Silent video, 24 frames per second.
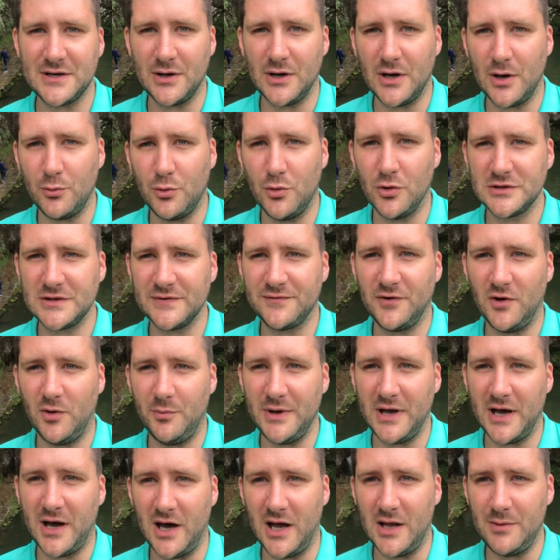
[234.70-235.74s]
a waterfall
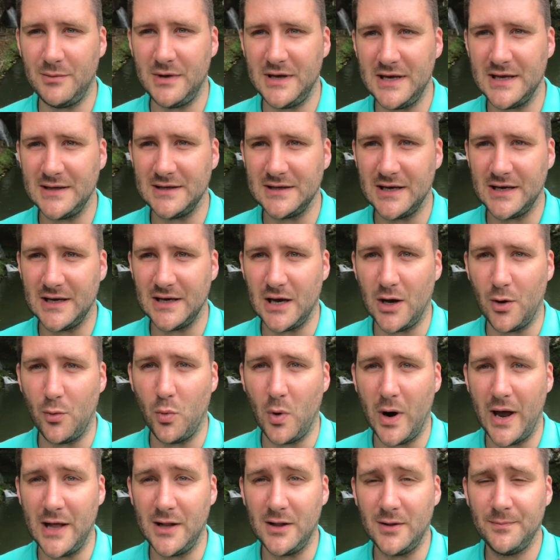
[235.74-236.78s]
behind me and a
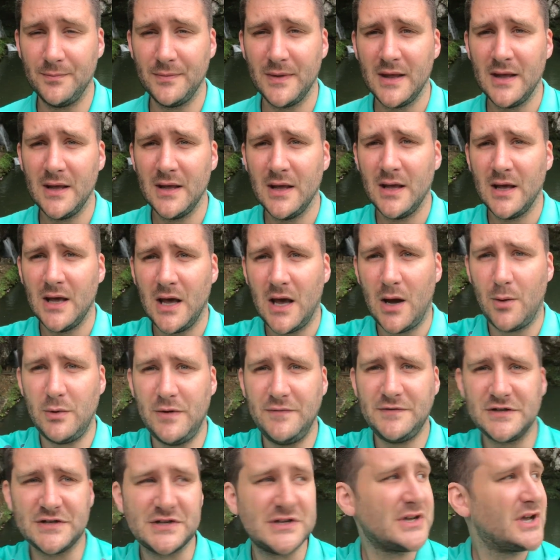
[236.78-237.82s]
well, and
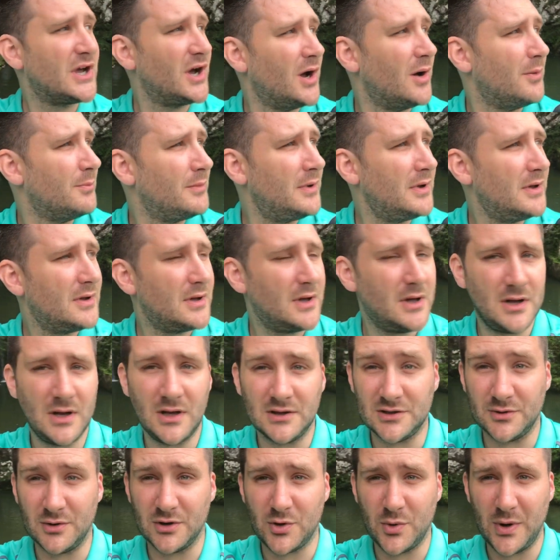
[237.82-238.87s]
we've just come,
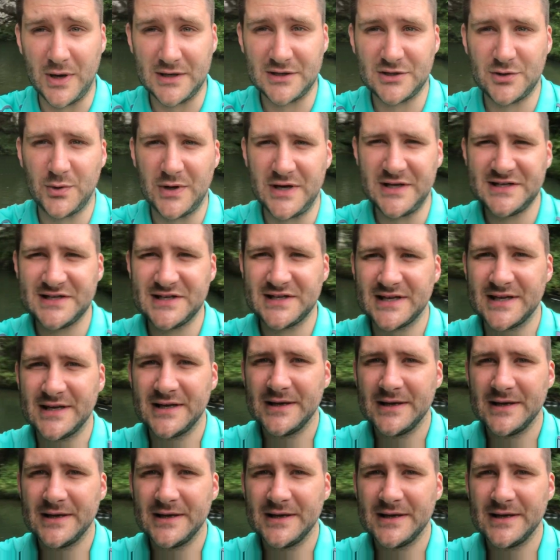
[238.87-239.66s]
I'll do a quick twist,